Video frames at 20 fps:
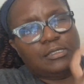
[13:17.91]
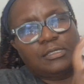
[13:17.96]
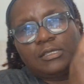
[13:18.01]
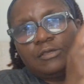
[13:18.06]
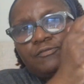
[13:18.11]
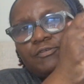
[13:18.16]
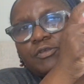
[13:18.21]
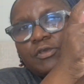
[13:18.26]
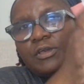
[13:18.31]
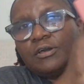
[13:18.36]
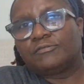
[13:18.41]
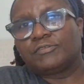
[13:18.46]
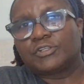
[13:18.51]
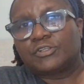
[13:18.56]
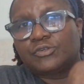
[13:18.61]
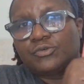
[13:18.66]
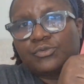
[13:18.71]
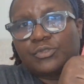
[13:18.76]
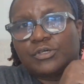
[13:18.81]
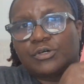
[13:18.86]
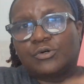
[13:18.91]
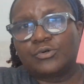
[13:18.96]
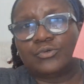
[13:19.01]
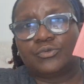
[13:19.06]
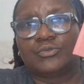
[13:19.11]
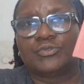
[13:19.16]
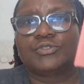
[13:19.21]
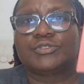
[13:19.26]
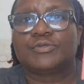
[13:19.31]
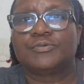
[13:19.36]
if you ever do
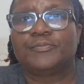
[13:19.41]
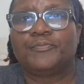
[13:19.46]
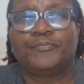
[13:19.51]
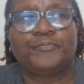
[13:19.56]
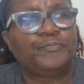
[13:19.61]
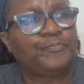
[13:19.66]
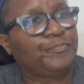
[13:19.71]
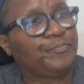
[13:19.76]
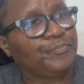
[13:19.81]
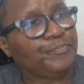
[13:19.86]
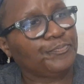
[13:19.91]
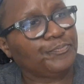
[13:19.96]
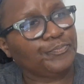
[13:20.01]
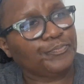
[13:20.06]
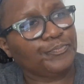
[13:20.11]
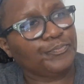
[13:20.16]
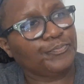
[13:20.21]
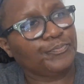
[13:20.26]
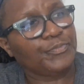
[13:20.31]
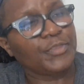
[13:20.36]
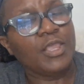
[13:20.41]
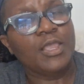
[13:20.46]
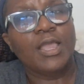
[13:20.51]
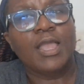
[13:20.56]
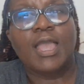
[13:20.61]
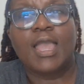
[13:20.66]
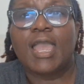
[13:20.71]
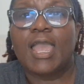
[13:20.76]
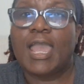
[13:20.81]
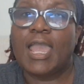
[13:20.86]
those.
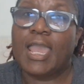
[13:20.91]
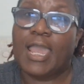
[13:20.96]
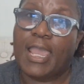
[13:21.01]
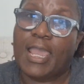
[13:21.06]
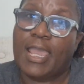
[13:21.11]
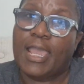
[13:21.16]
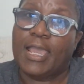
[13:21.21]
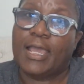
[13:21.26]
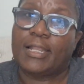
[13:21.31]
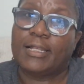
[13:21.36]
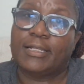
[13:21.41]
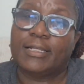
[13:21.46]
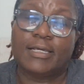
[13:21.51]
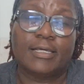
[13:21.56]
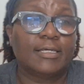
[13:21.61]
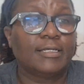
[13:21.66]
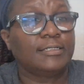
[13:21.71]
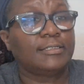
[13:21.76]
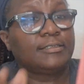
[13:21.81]
And